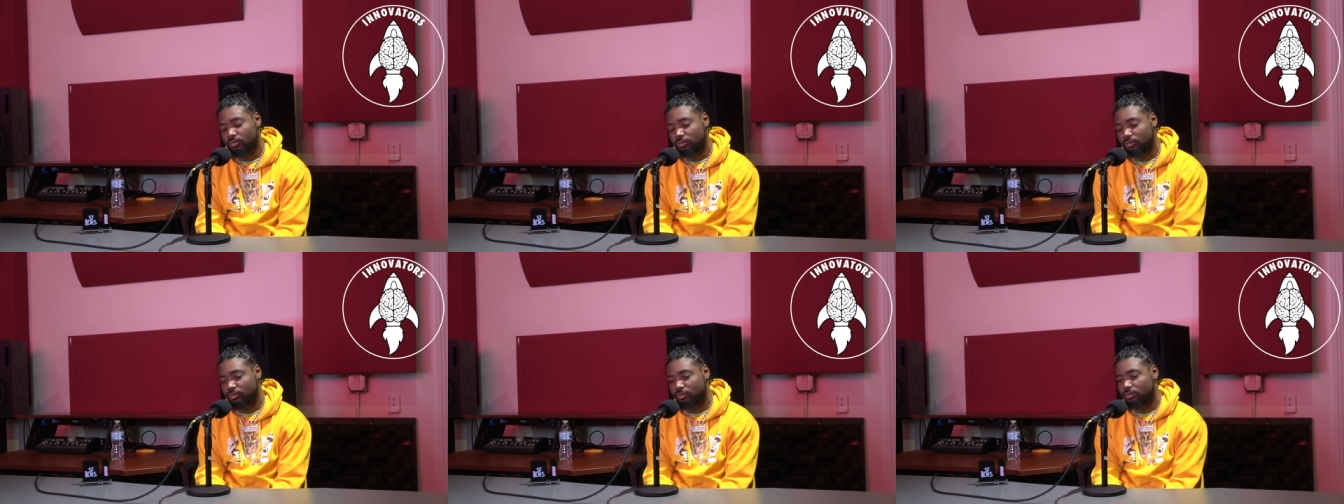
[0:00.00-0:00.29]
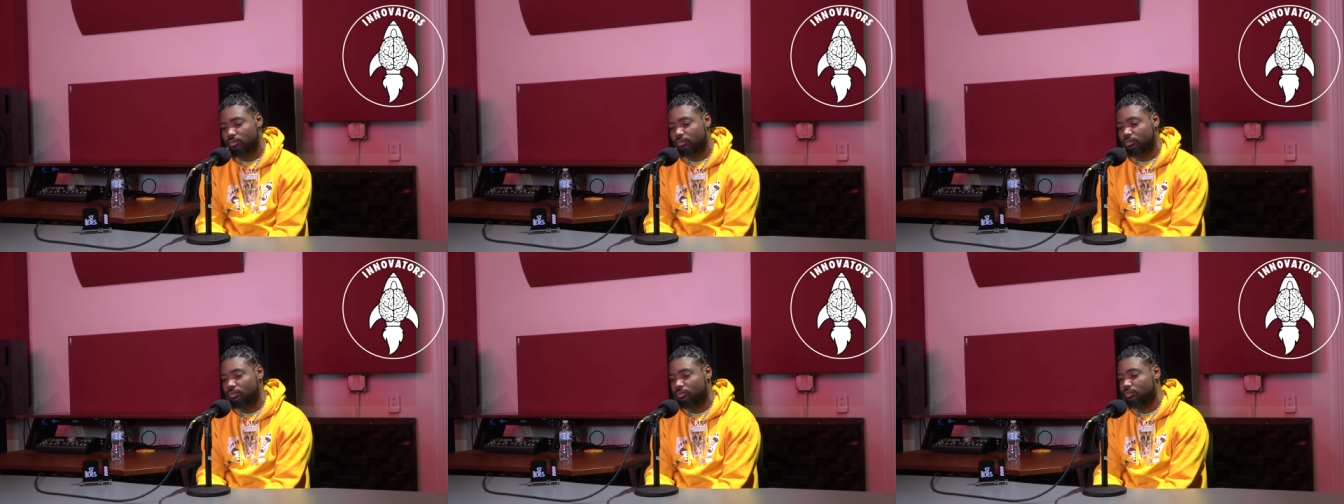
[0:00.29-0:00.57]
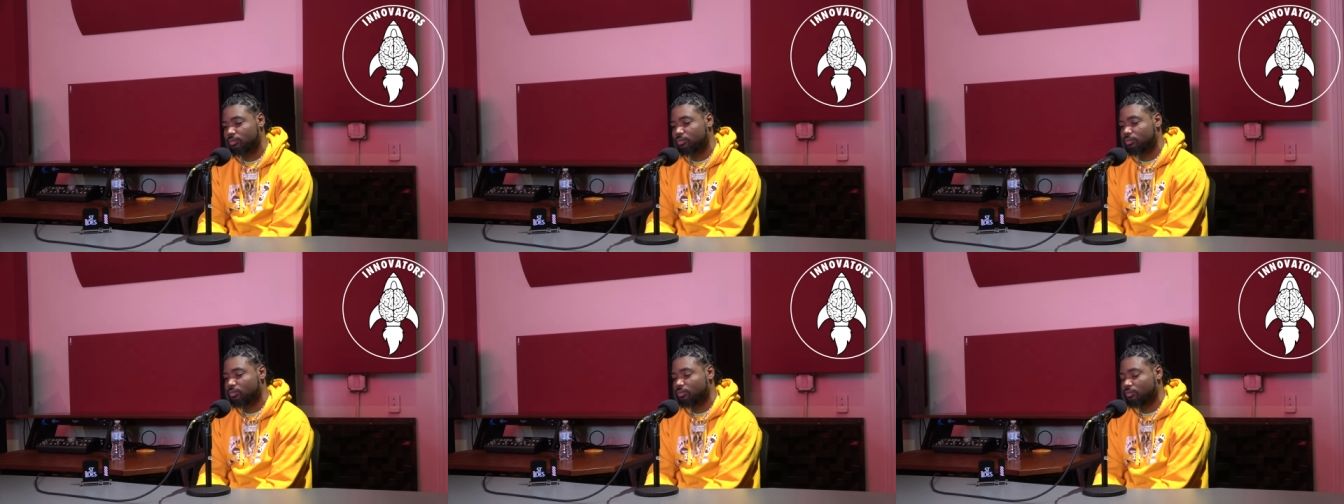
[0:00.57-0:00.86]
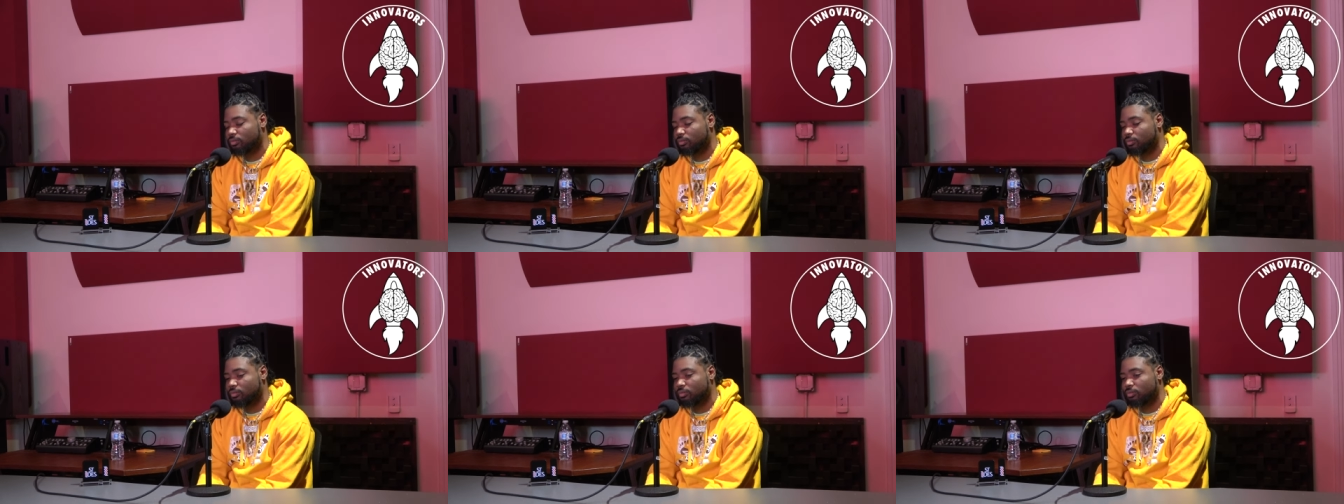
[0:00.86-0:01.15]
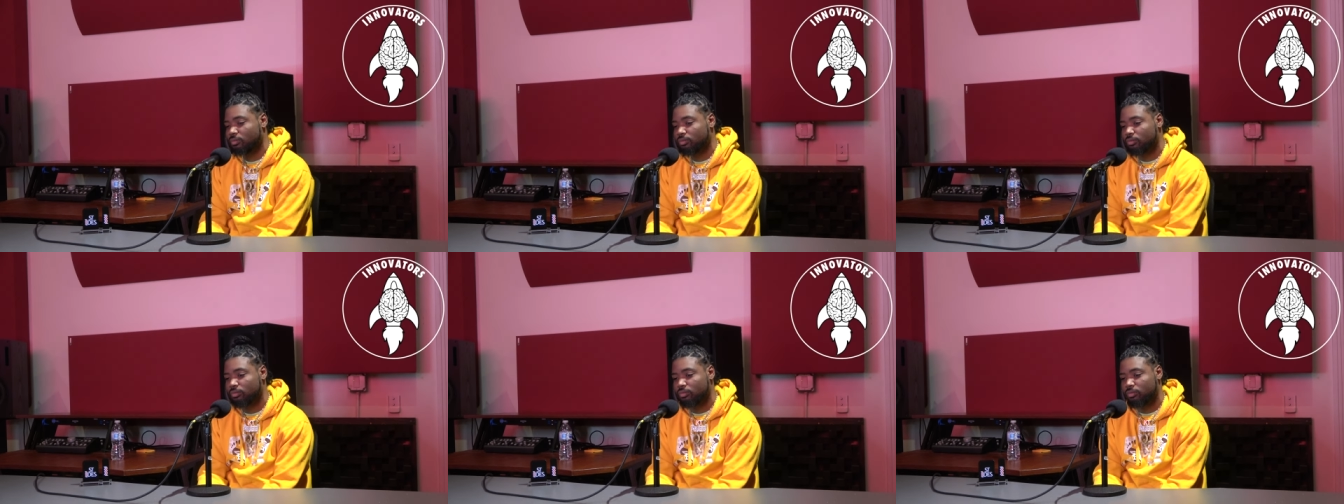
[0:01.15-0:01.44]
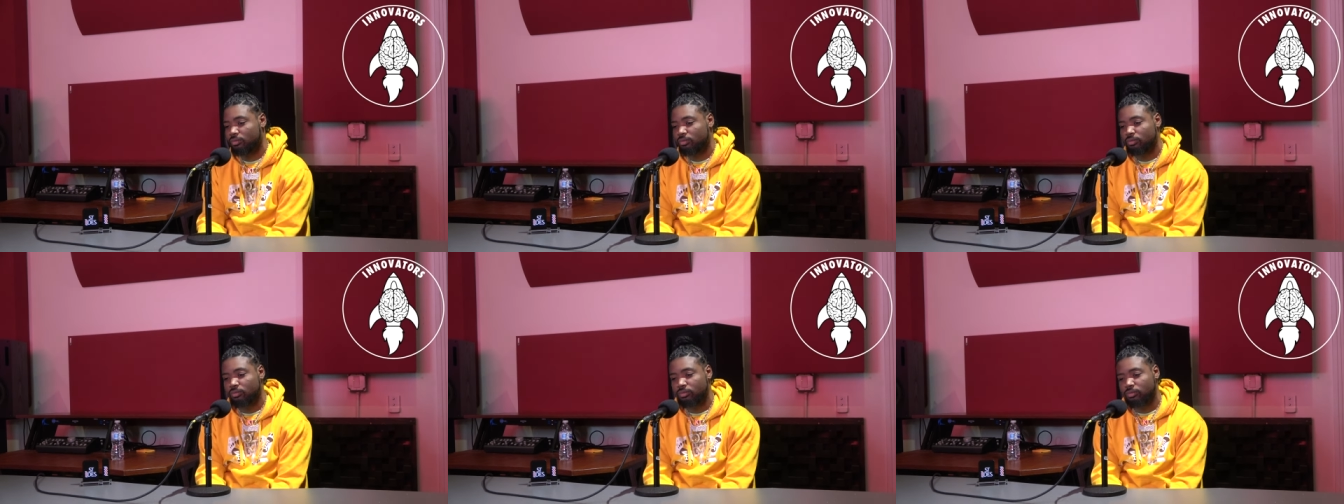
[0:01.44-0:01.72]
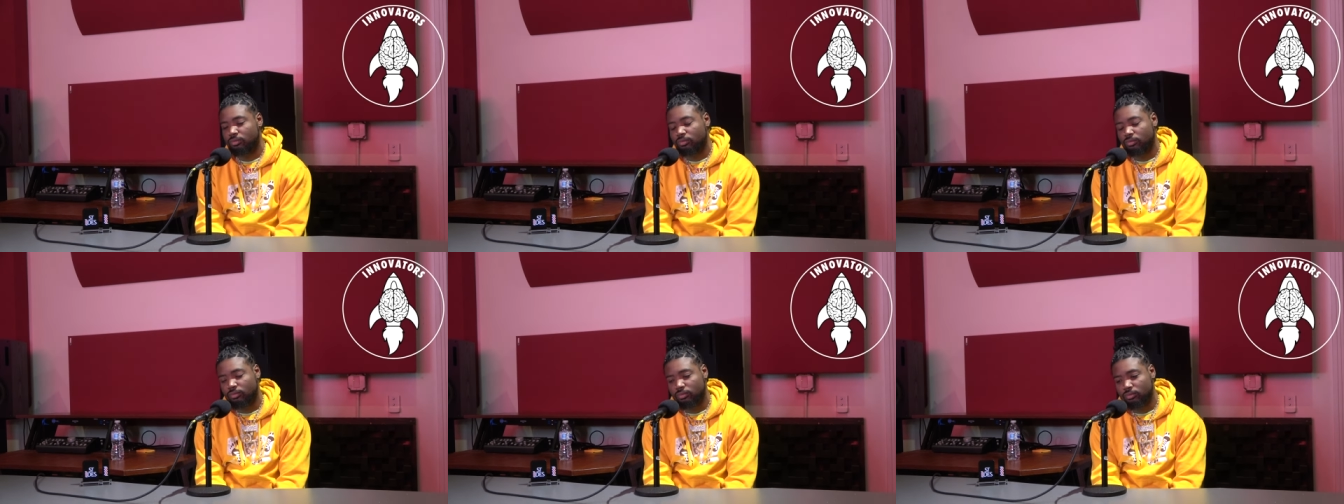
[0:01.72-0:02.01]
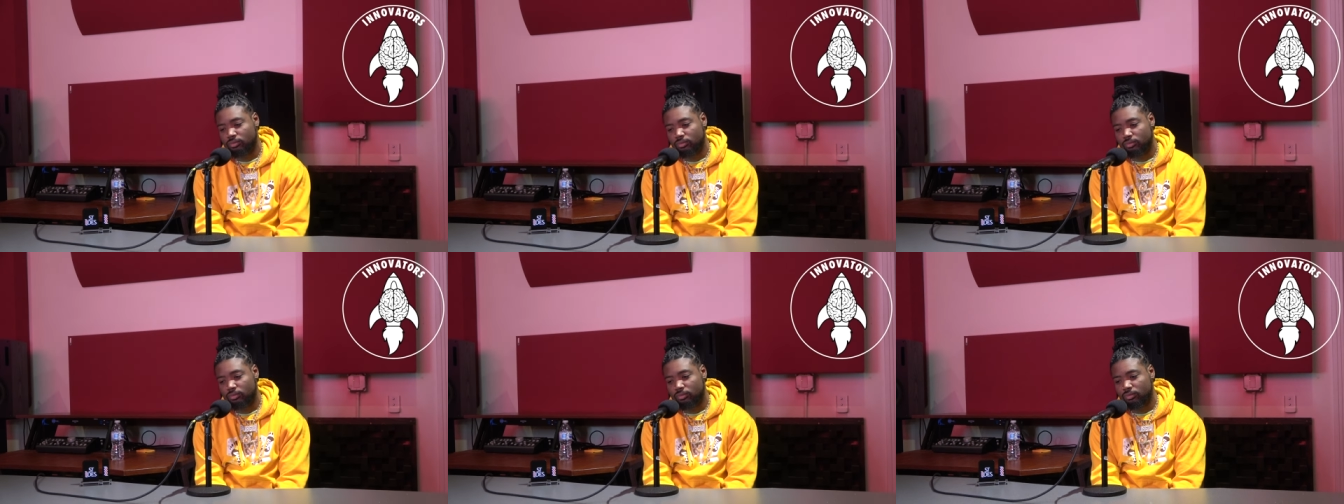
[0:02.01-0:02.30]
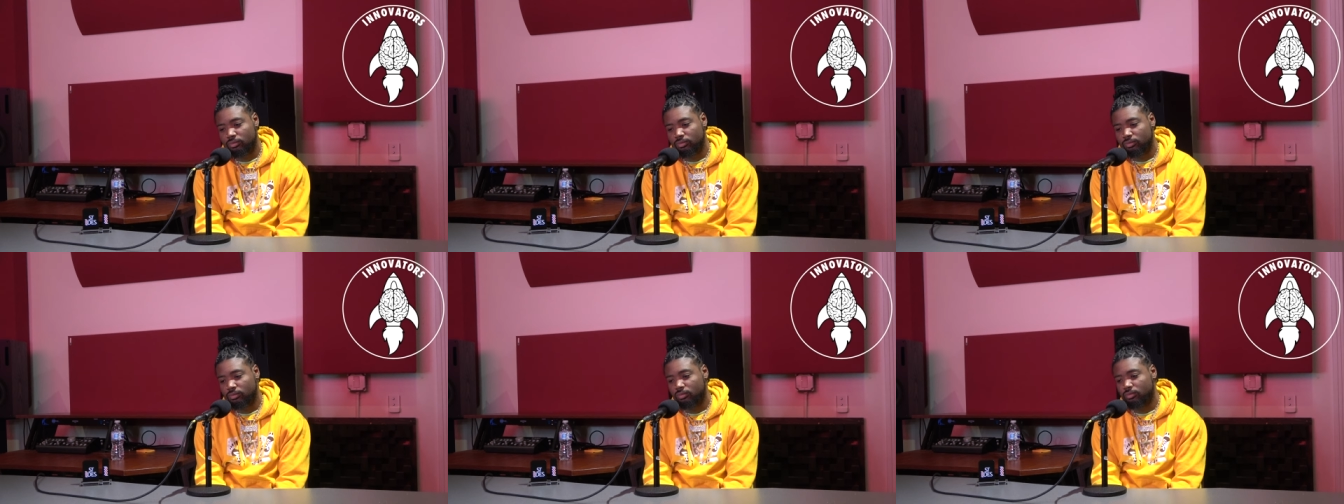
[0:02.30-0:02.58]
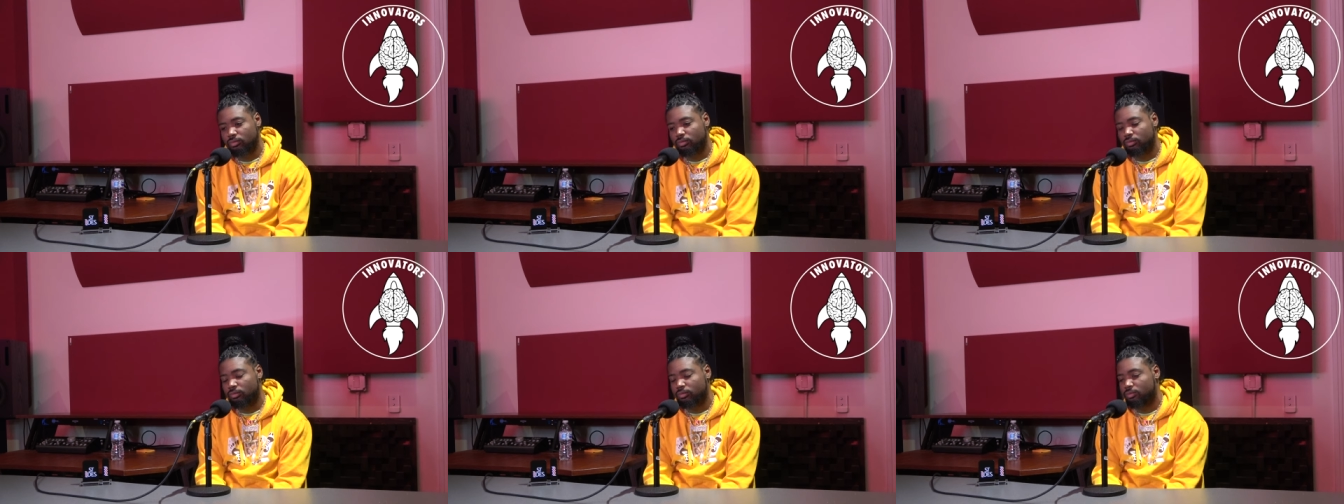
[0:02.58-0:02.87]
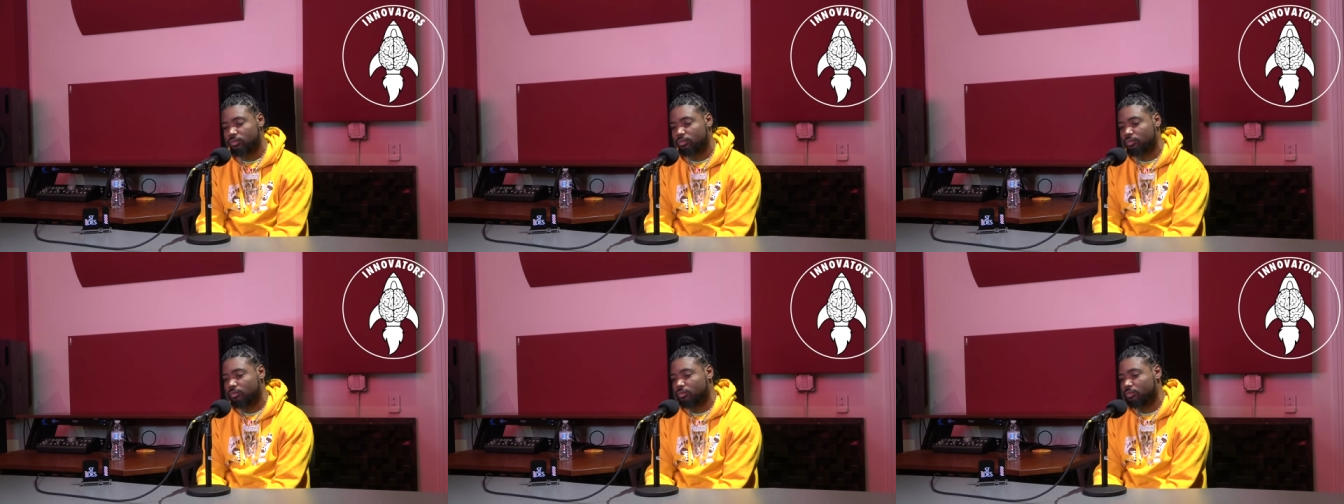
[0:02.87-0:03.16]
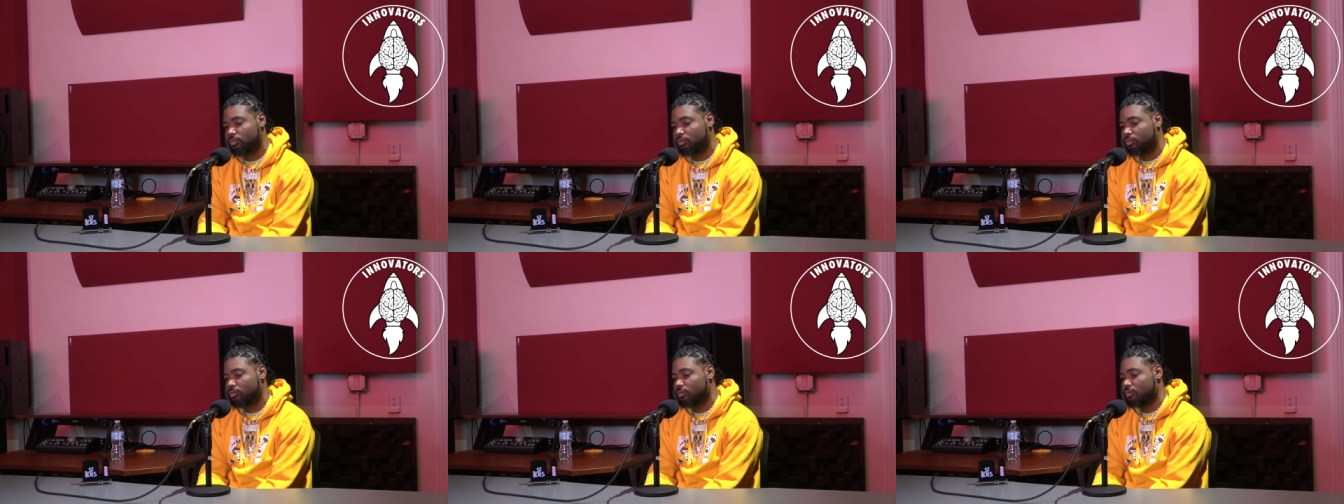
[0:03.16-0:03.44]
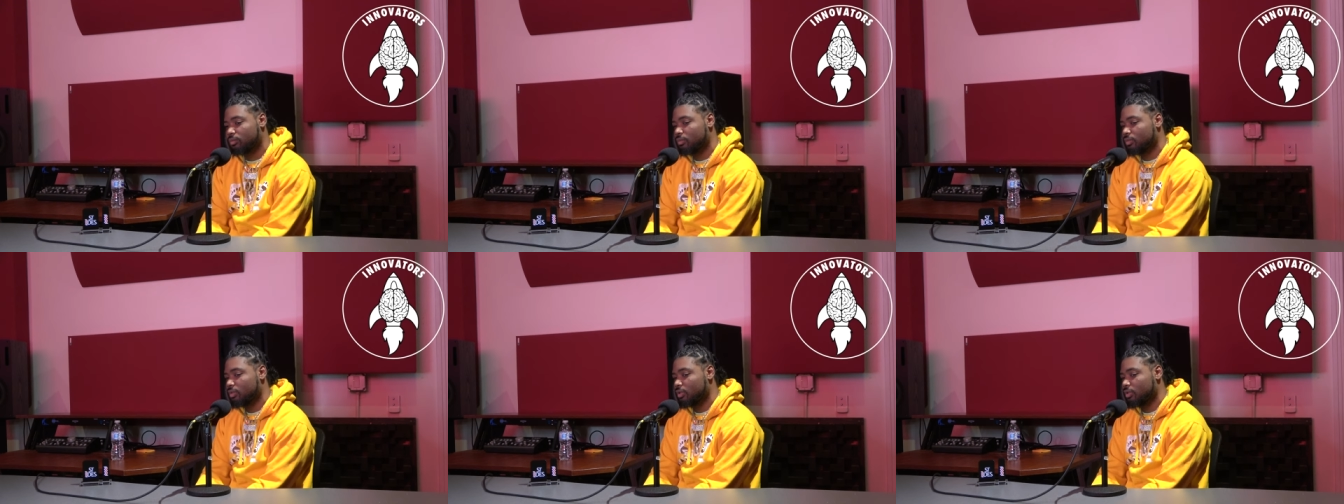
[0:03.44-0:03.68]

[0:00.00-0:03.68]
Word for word: Uh, how did you grow up? Uh, were your parents around? What was that like?